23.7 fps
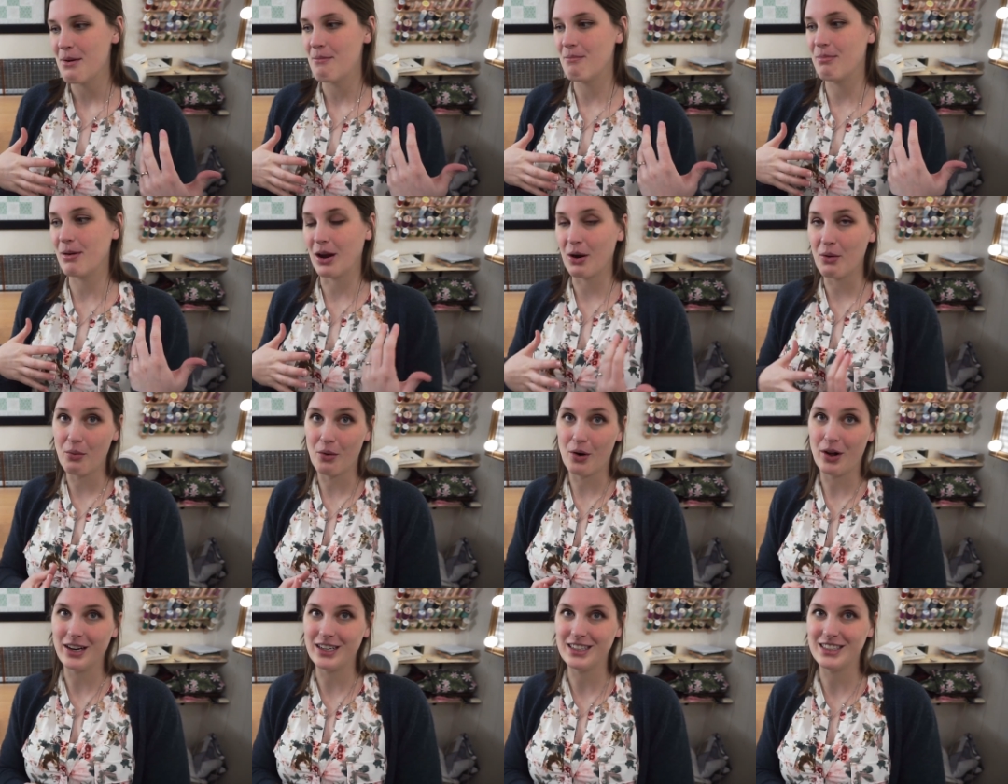but I
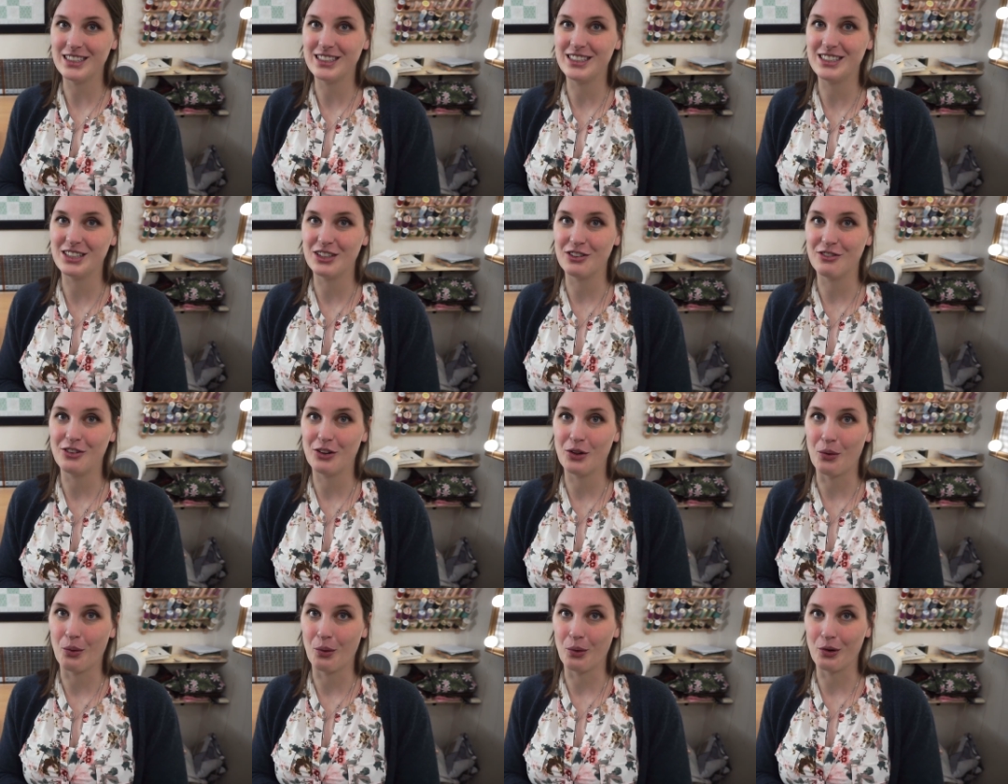want it to still
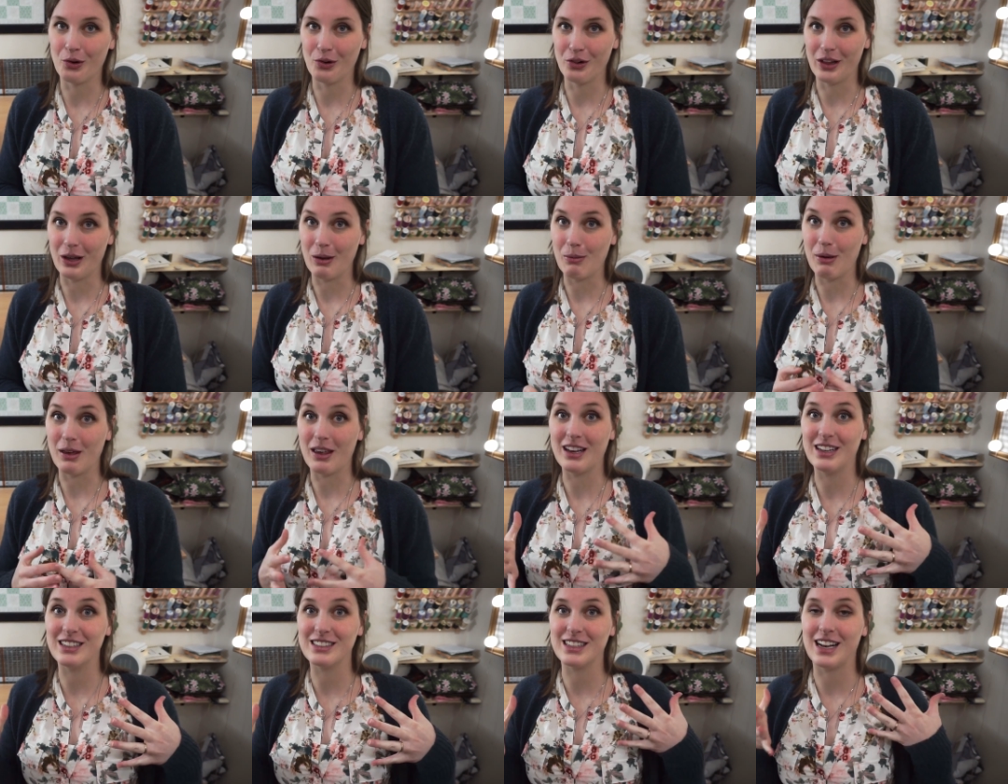feel orderly
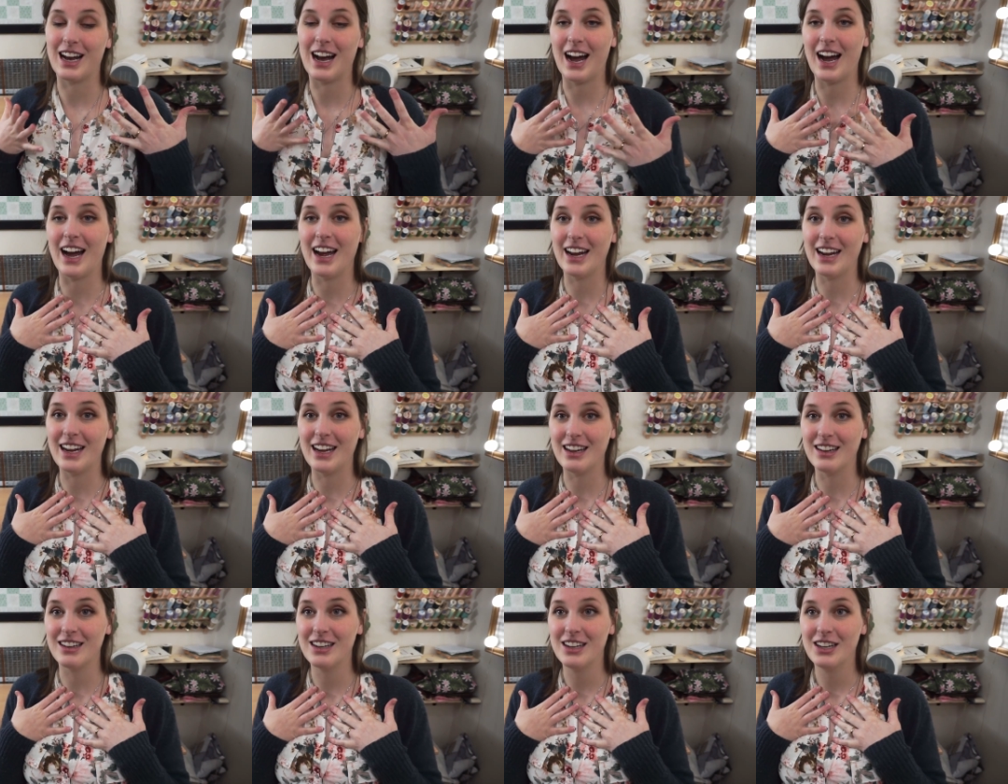because
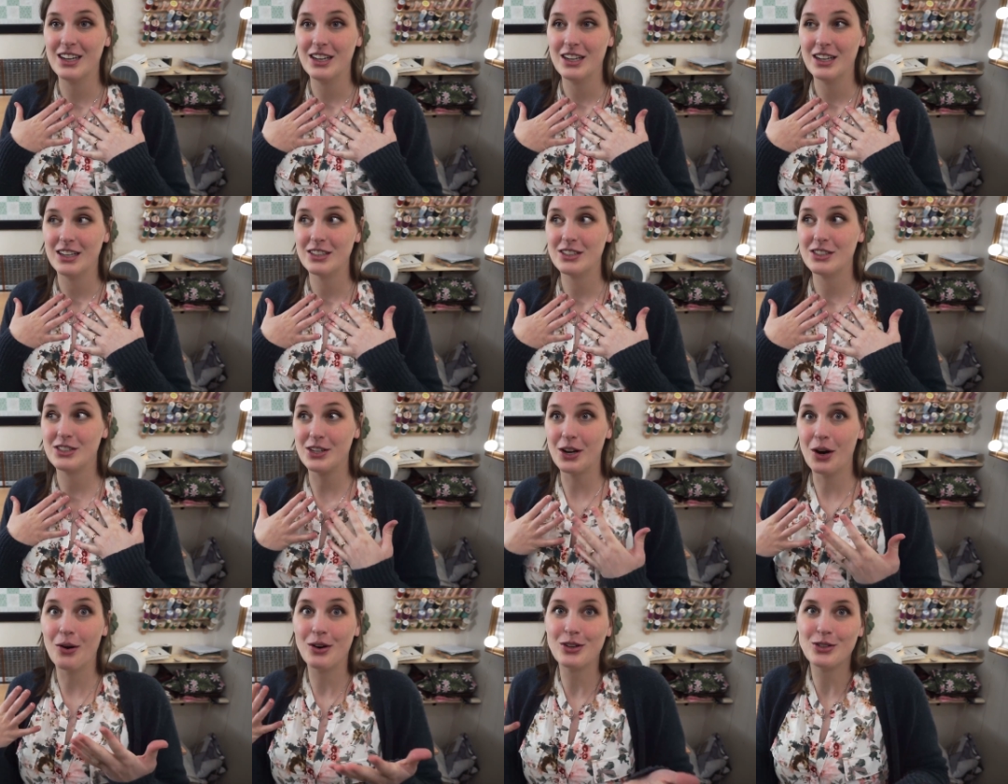I
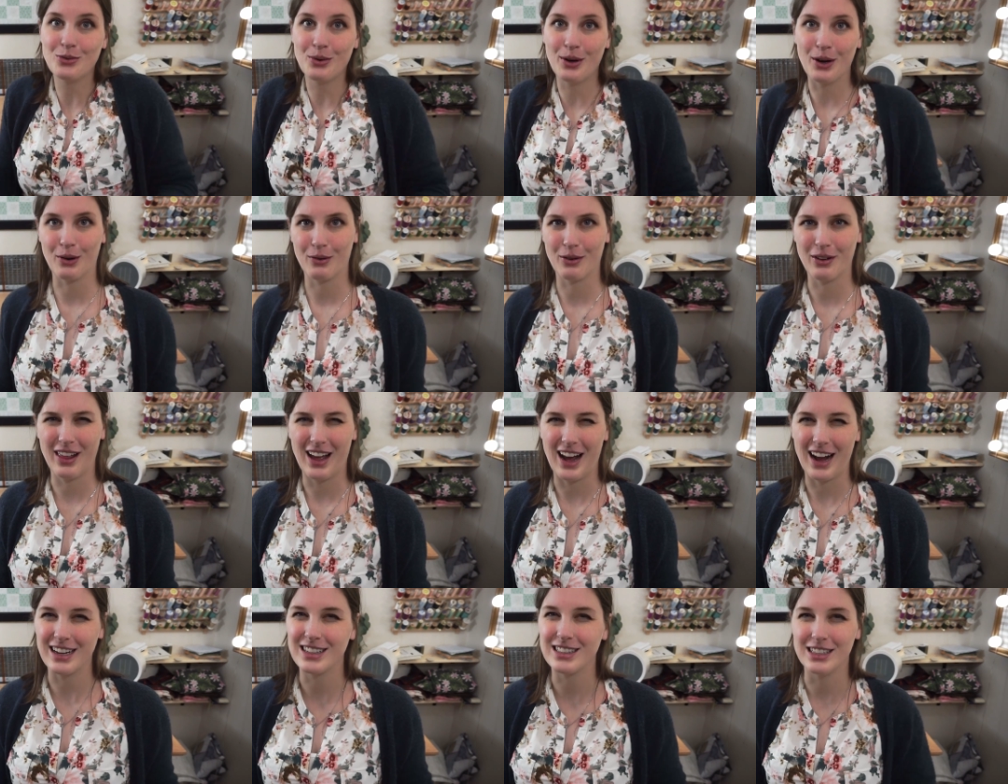sew as a way to
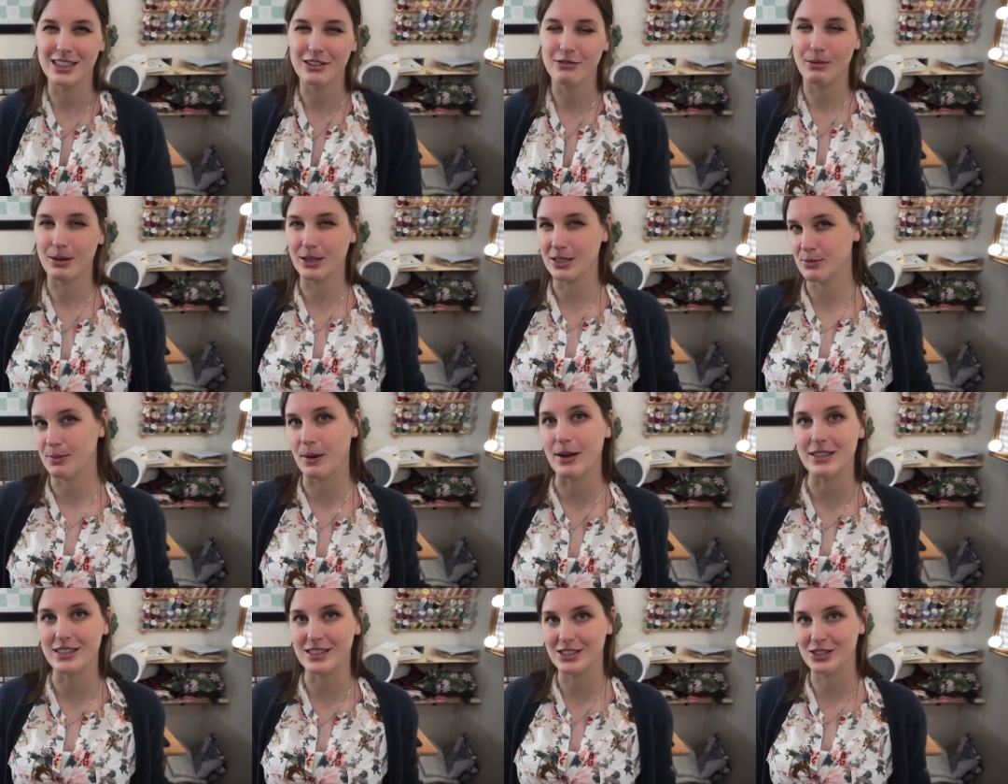relax, and if my
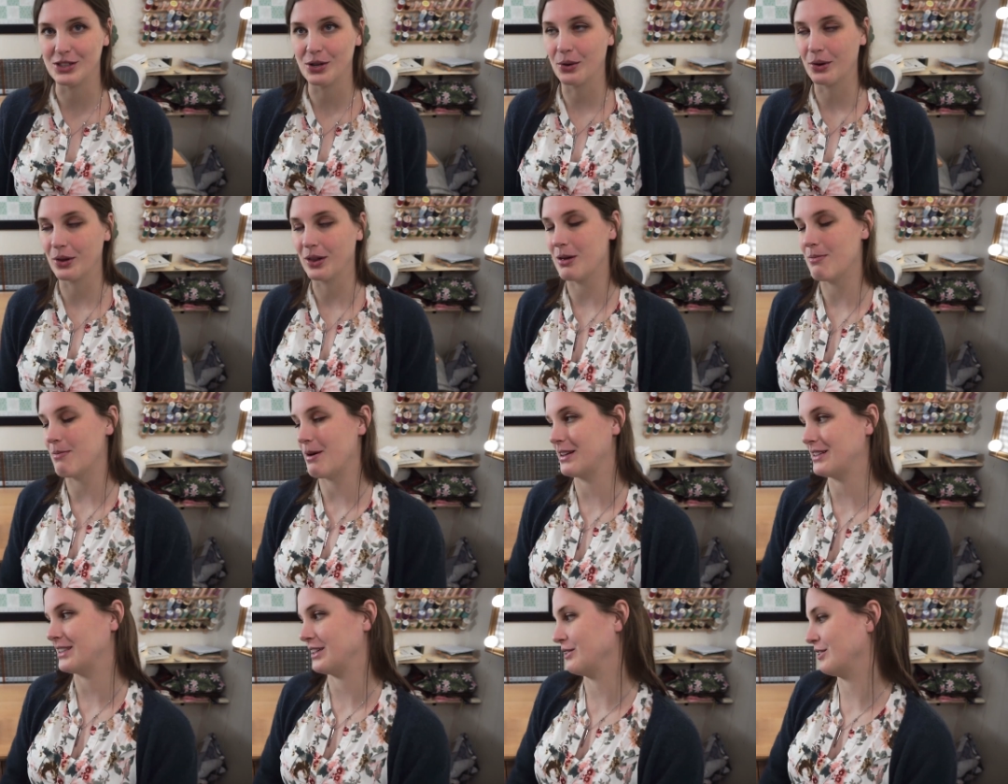space is totally a
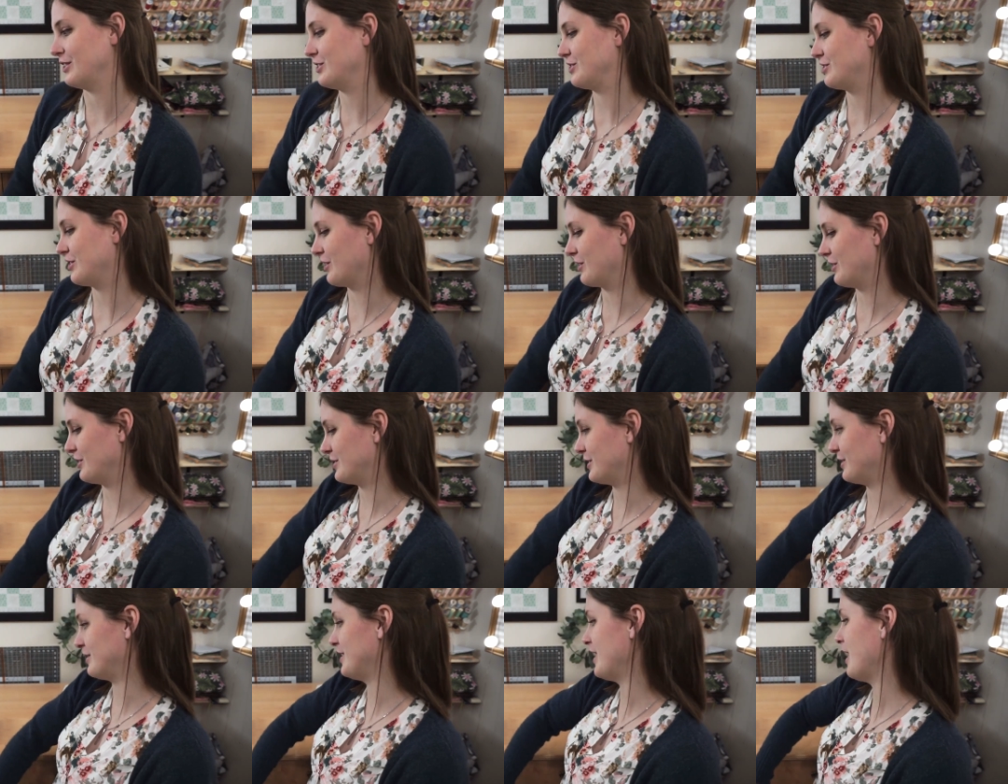mess, I really struggle.
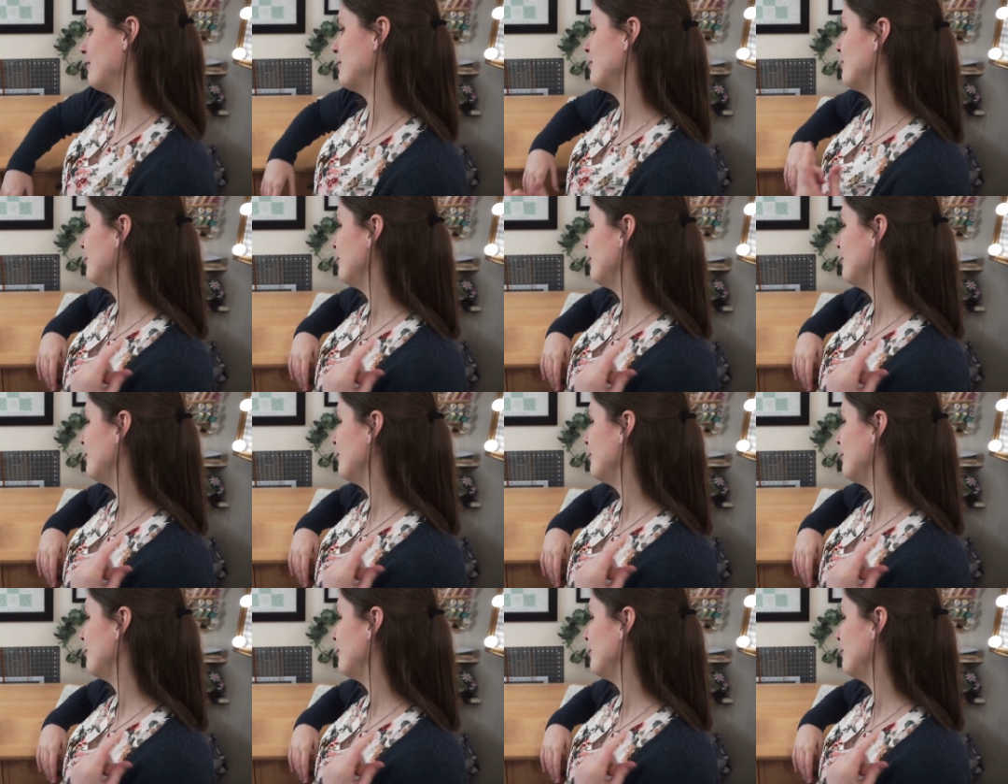So tell me